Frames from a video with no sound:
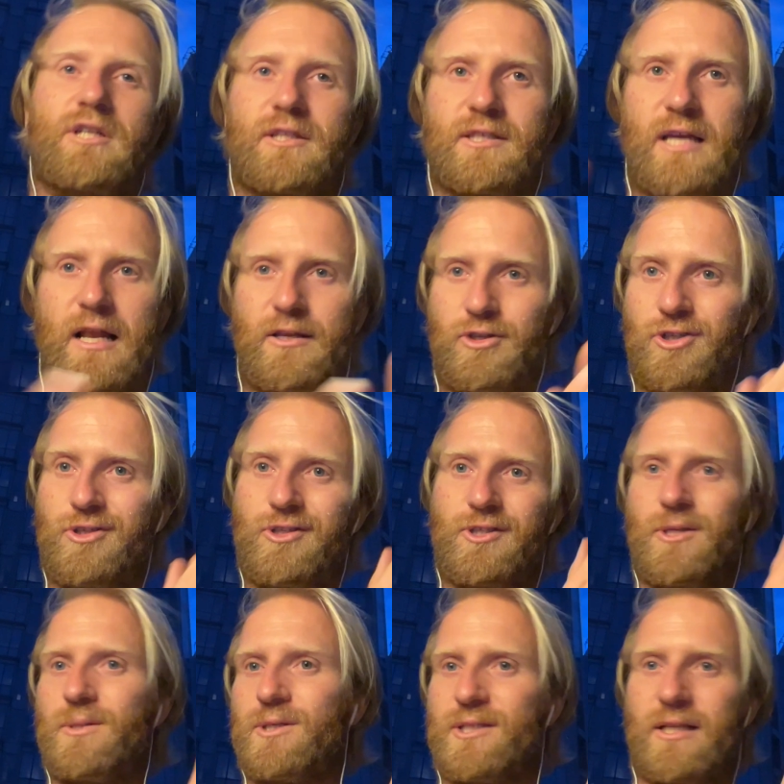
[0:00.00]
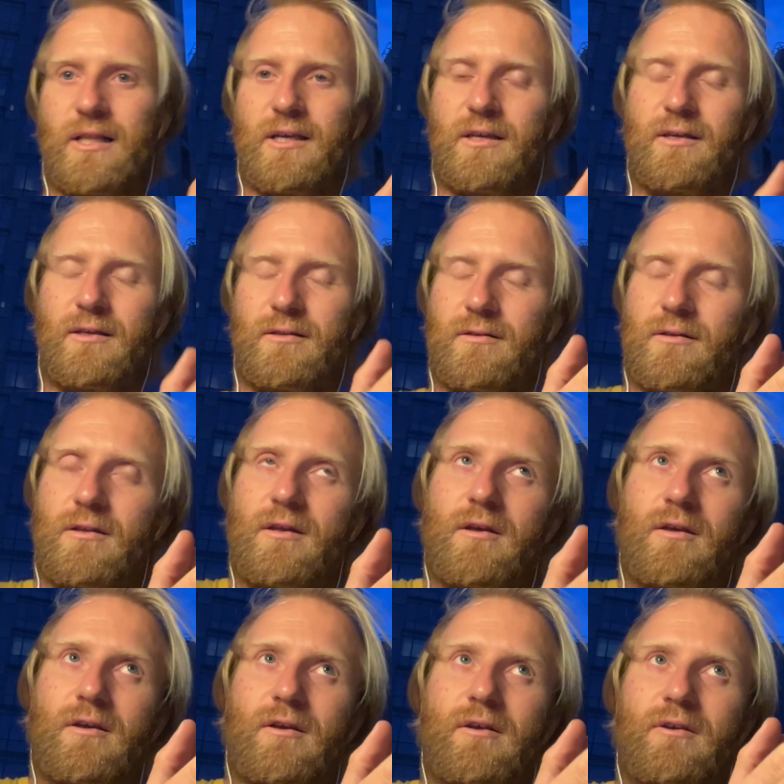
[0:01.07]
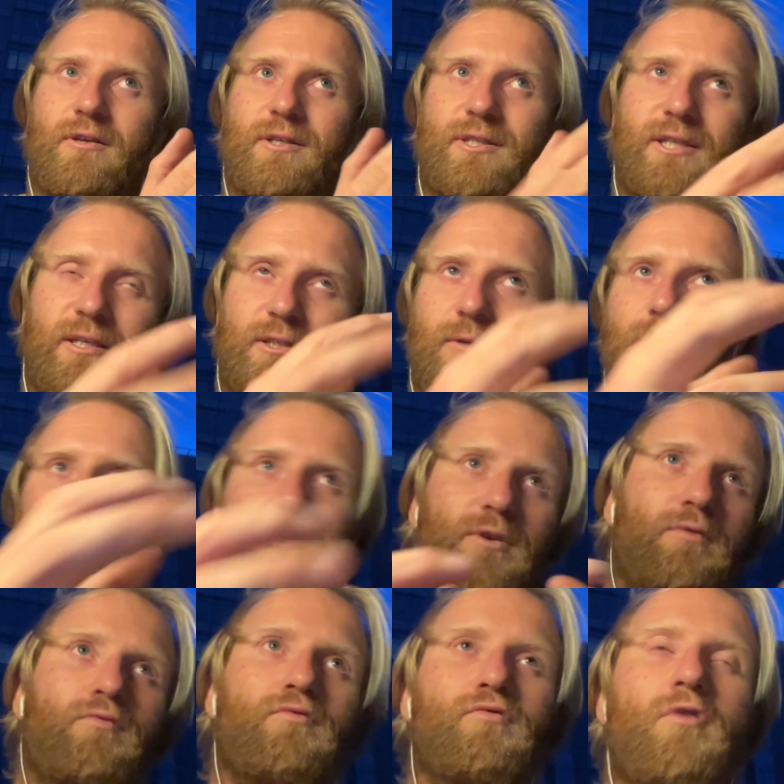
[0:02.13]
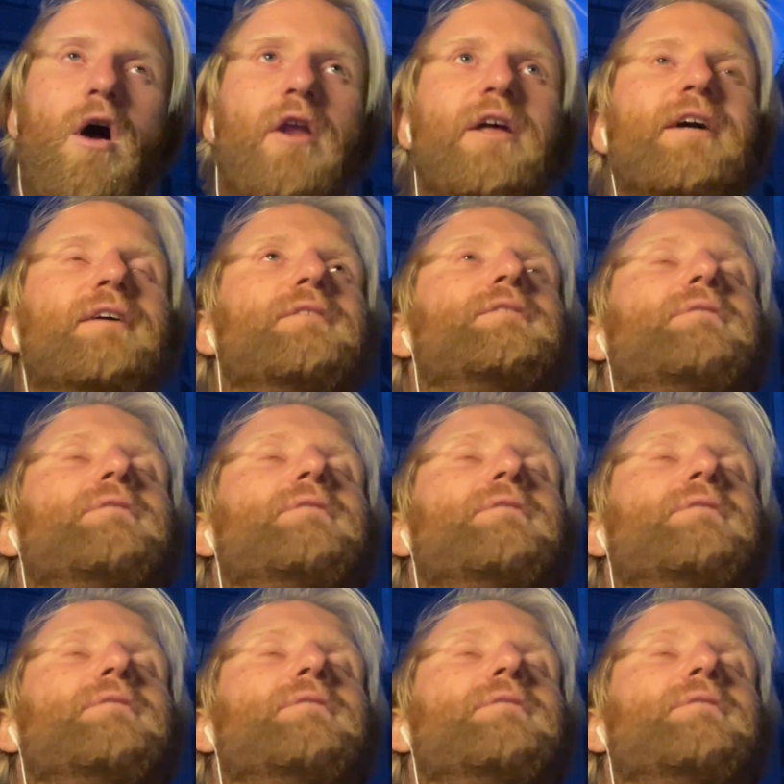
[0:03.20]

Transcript: intelligence and the silicon systems that run it.